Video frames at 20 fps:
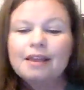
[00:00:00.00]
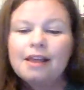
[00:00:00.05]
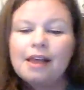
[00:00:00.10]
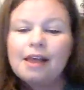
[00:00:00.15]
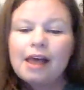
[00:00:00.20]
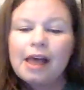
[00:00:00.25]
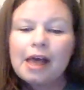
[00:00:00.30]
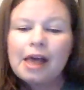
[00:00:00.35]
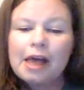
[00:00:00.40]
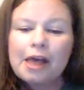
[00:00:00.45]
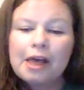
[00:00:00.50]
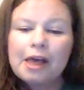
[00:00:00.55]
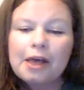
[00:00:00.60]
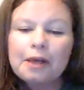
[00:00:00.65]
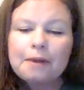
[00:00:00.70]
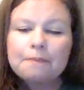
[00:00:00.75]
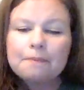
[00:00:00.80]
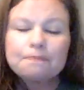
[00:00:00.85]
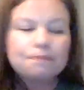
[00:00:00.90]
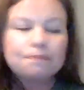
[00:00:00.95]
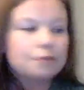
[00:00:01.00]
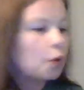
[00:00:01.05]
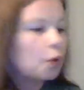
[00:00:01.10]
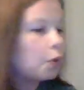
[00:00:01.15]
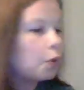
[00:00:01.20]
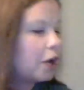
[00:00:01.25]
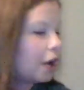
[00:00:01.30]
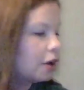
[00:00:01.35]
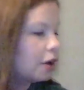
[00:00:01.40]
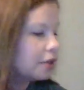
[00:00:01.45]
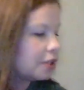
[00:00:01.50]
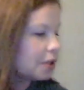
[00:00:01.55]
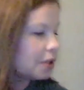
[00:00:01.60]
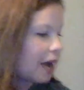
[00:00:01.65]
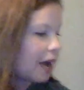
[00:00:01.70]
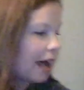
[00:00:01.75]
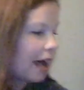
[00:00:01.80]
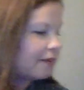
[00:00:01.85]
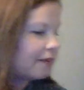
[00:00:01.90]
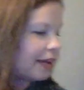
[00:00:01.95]
um, we also
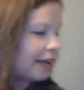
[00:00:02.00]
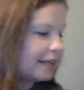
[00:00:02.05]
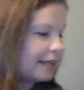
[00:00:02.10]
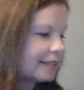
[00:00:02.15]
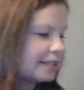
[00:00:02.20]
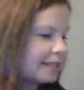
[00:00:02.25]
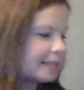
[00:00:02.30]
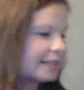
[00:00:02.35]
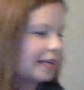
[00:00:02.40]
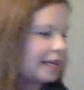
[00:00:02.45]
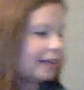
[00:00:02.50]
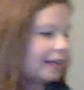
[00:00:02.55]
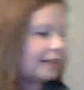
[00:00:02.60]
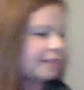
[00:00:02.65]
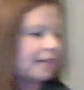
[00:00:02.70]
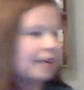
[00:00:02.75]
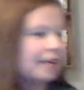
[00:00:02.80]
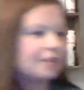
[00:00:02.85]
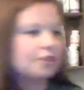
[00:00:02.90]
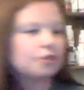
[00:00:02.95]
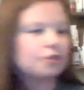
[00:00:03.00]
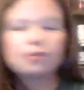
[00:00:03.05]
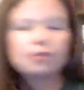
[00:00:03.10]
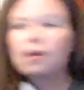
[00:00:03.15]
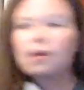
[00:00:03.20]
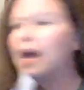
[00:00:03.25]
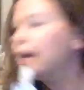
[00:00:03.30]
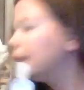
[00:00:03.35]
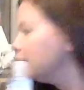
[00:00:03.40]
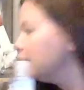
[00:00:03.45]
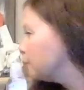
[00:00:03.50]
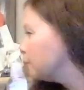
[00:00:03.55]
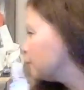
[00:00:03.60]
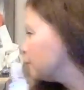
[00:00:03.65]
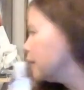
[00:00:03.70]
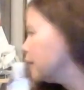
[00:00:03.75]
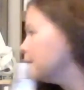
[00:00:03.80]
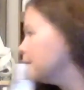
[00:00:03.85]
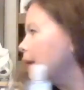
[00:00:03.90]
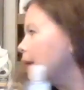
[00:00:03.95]
have hand sanitizer so i didn't
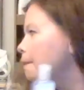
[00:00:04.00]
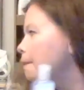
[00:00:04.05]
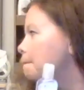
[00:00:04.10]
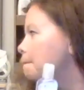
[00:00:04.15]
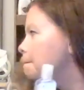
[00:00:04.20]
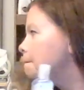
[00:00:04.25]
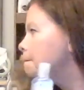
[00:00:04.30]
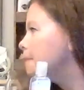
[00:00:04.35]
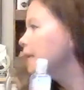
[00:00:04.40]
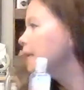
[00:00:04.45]
bring my big